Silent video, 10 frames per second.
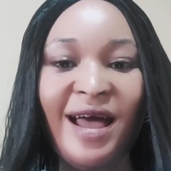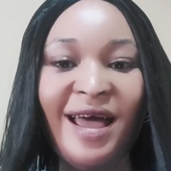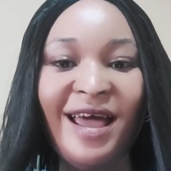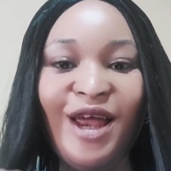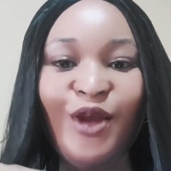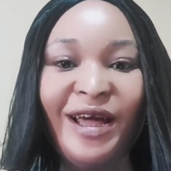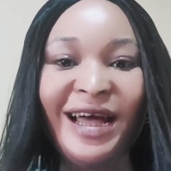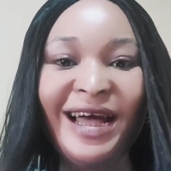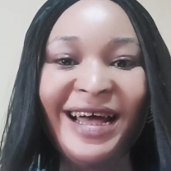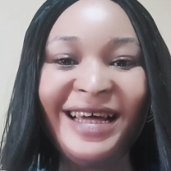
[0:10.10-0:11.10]
Hello
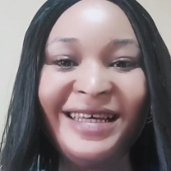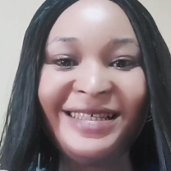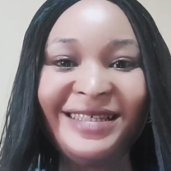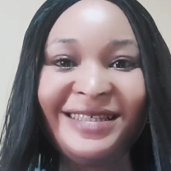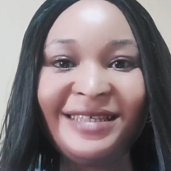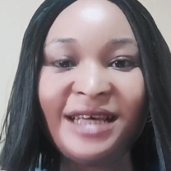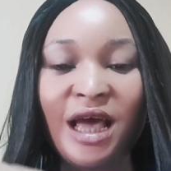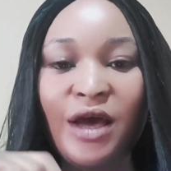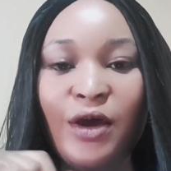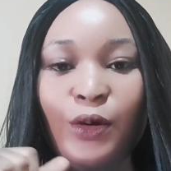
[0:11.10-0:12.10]
guys,
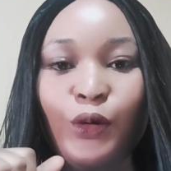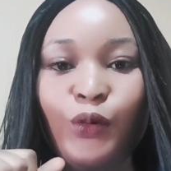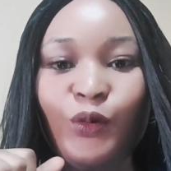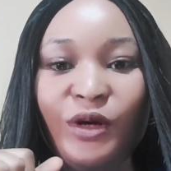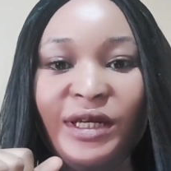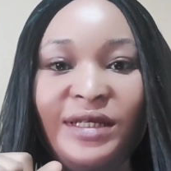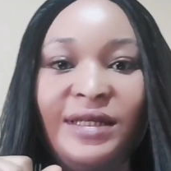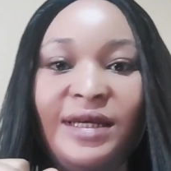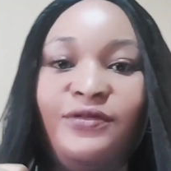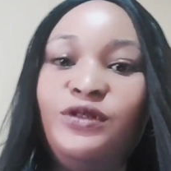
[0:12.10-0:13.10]
good morning,
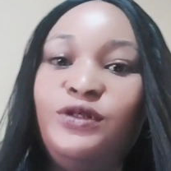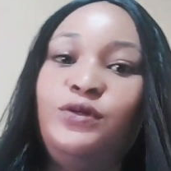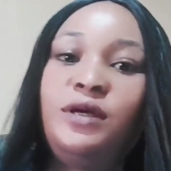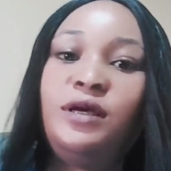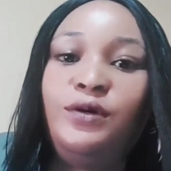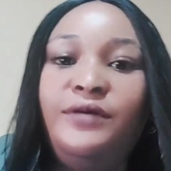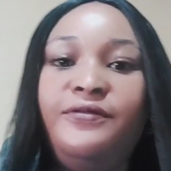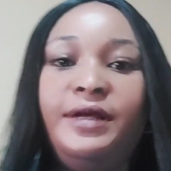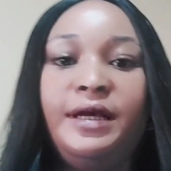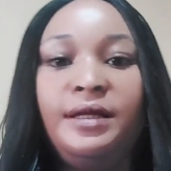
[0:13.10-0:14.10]
good afternoon, and good
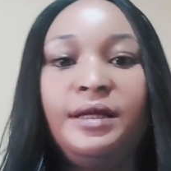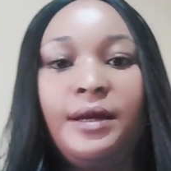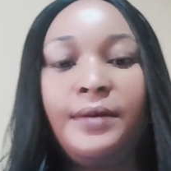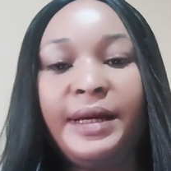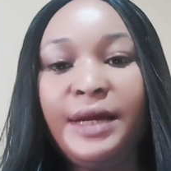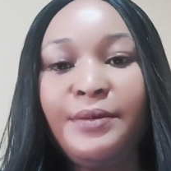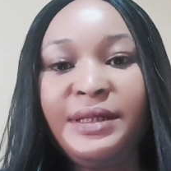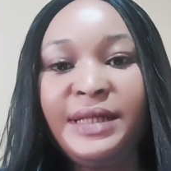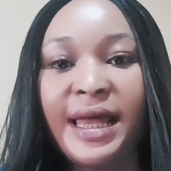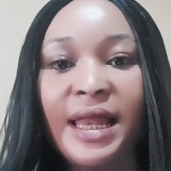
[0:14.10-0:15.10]
evening. My name is
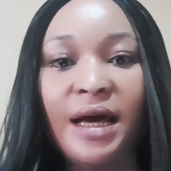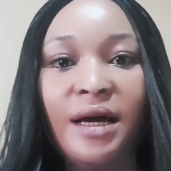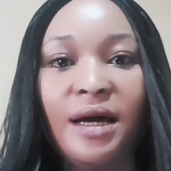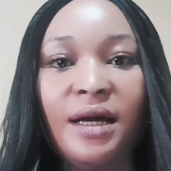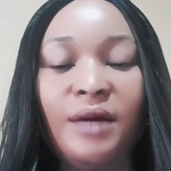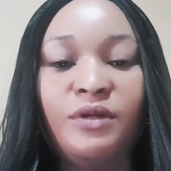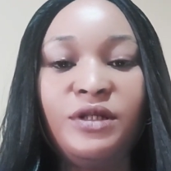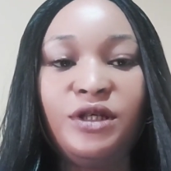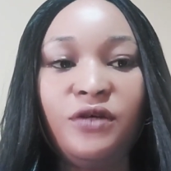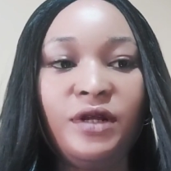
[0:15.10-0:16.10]
Ella and I'm the
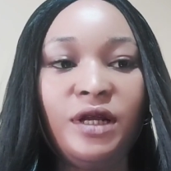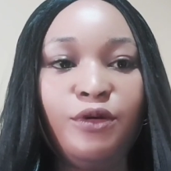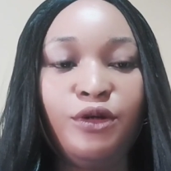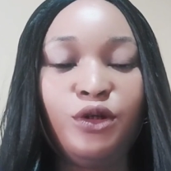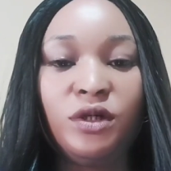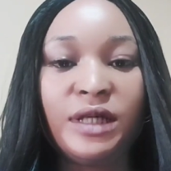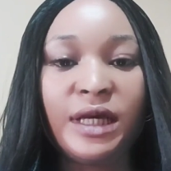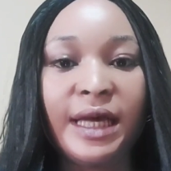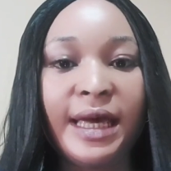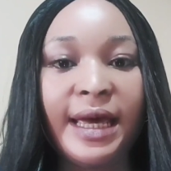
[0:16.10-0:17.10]
CEO of Ella Beauty World
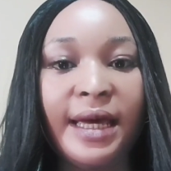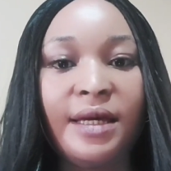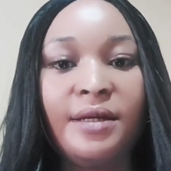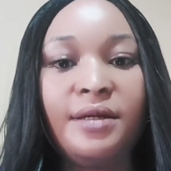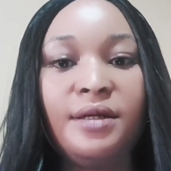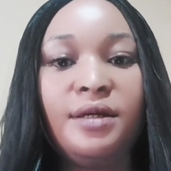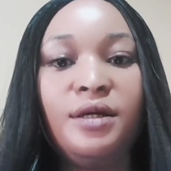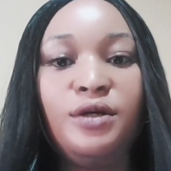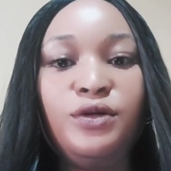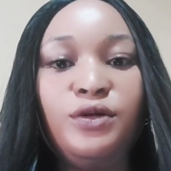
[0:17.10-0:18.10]
Skincare.
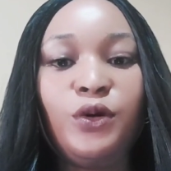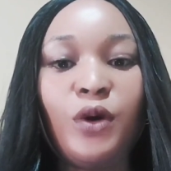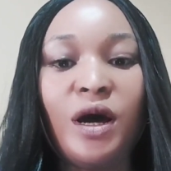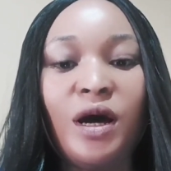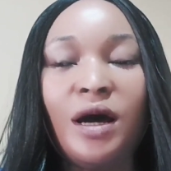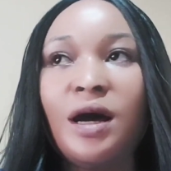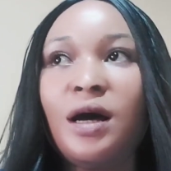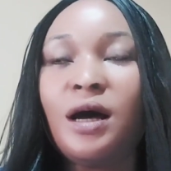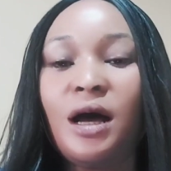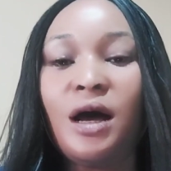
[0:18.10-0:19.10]
So
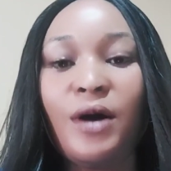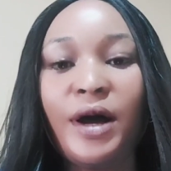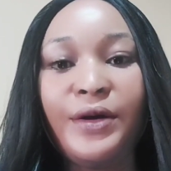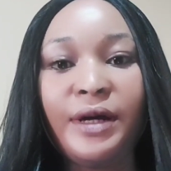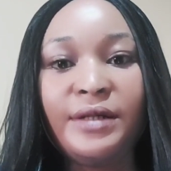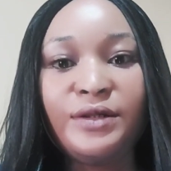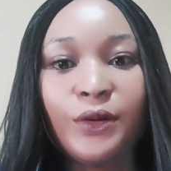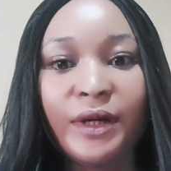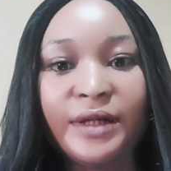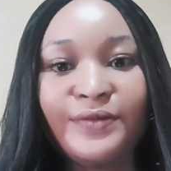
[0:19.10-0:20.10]
how are you guys
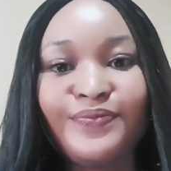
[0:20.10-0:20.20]
doing?